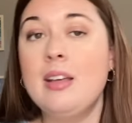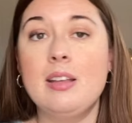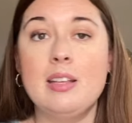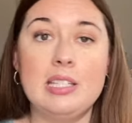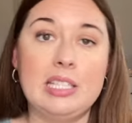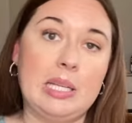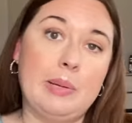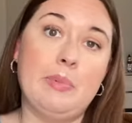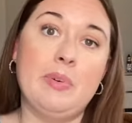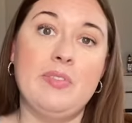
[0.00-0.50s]

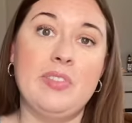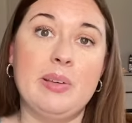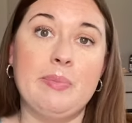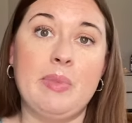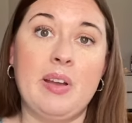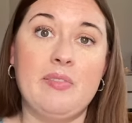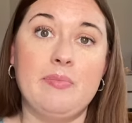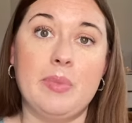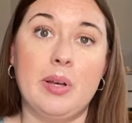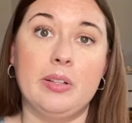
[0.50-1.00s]
Some of them
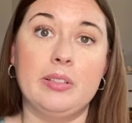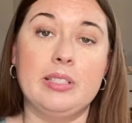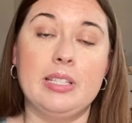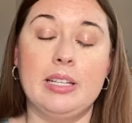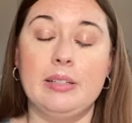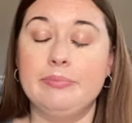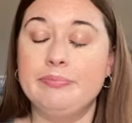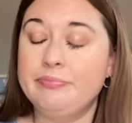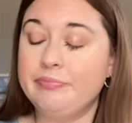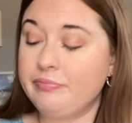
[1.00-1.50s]
I've
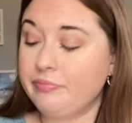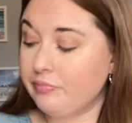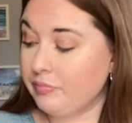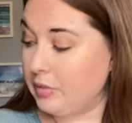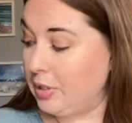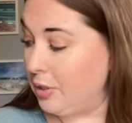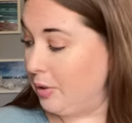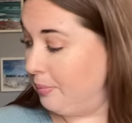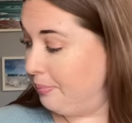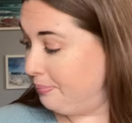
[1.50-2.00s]
melted.
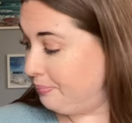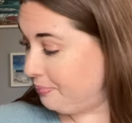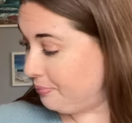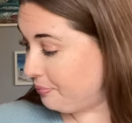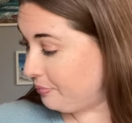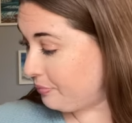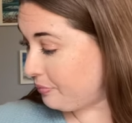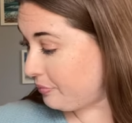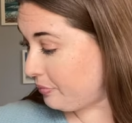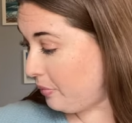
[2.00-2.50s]
So
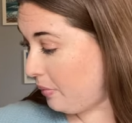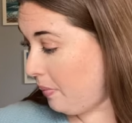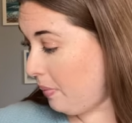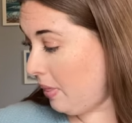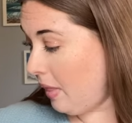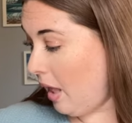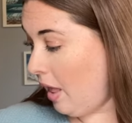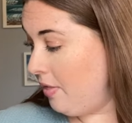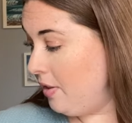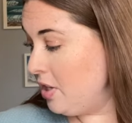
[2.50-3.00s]

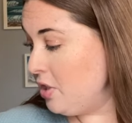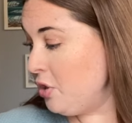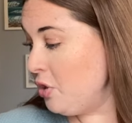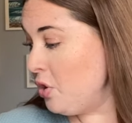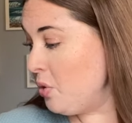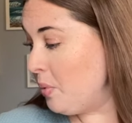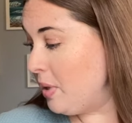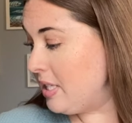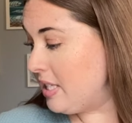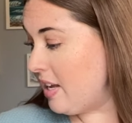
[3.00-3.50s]
these are
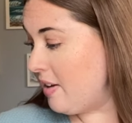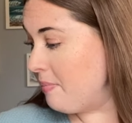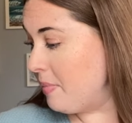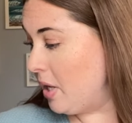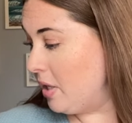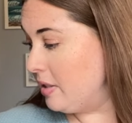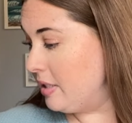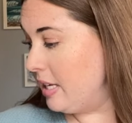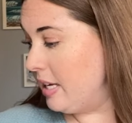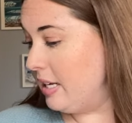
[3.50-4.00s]
the ones I
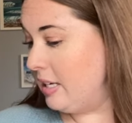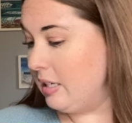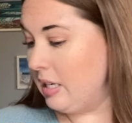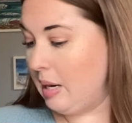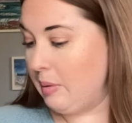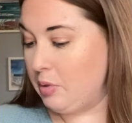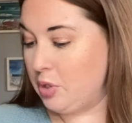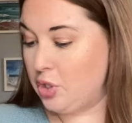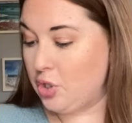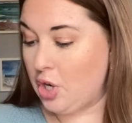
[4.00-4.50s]
melted, and I
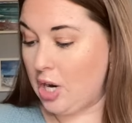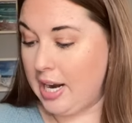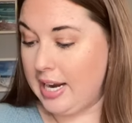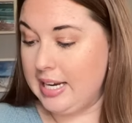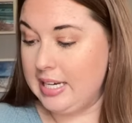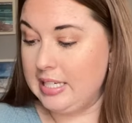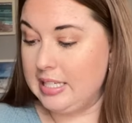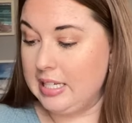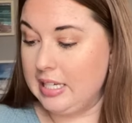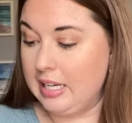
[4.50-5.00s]
was
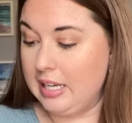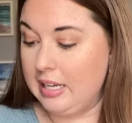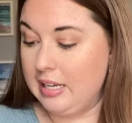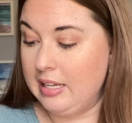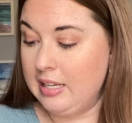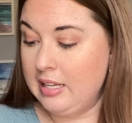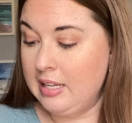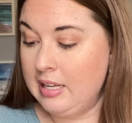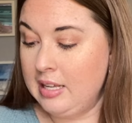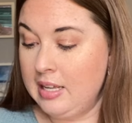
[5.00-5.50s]
trying to
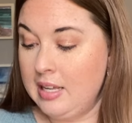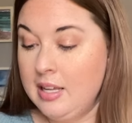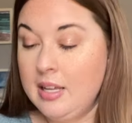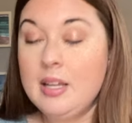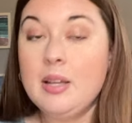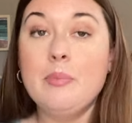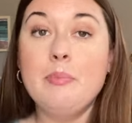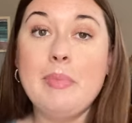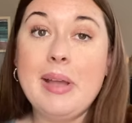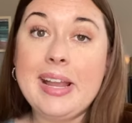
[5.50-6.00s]

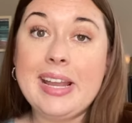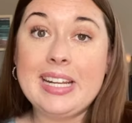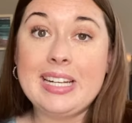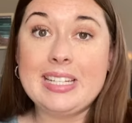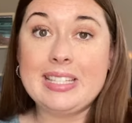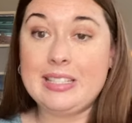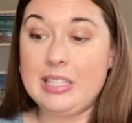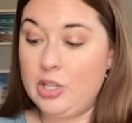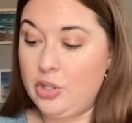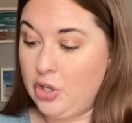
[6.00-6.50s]
make a
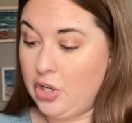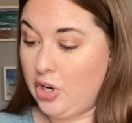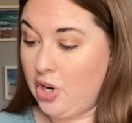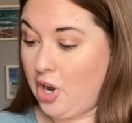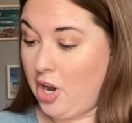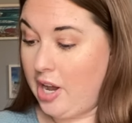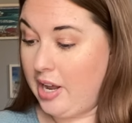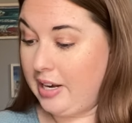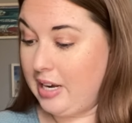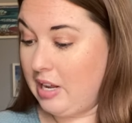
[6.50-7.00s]
decision
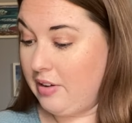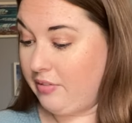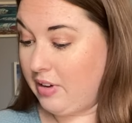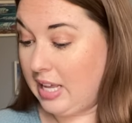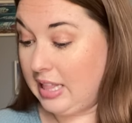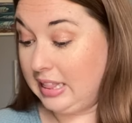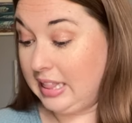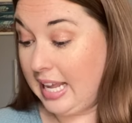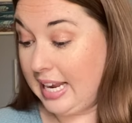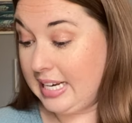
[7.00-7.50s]
on if I
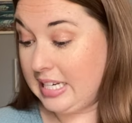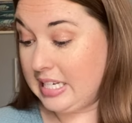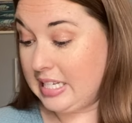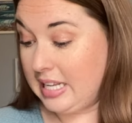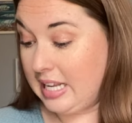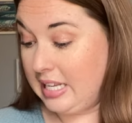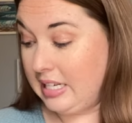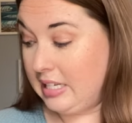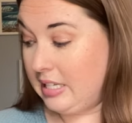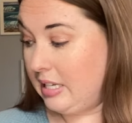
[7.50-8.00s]
liked
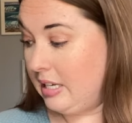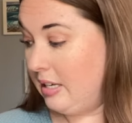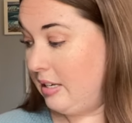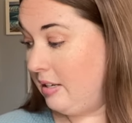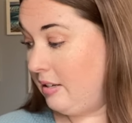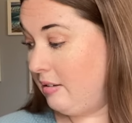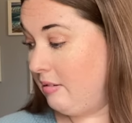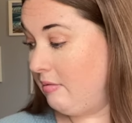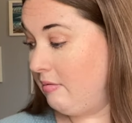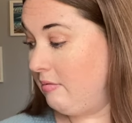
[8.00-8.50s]
it
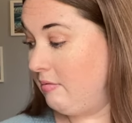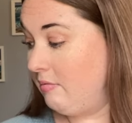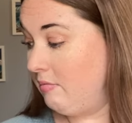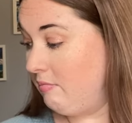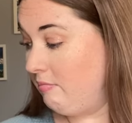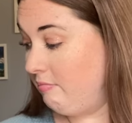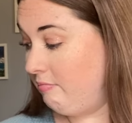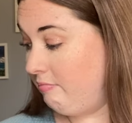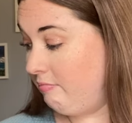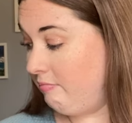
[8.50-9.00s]

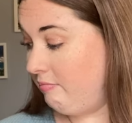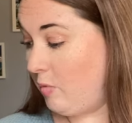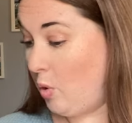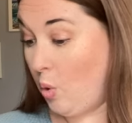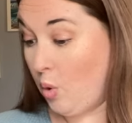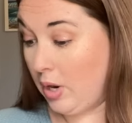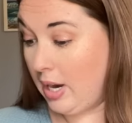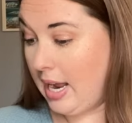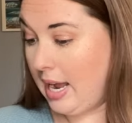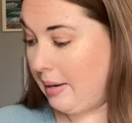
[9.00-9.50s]

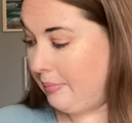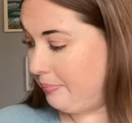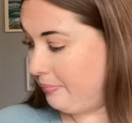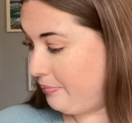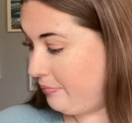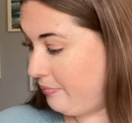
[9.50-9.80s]
or not.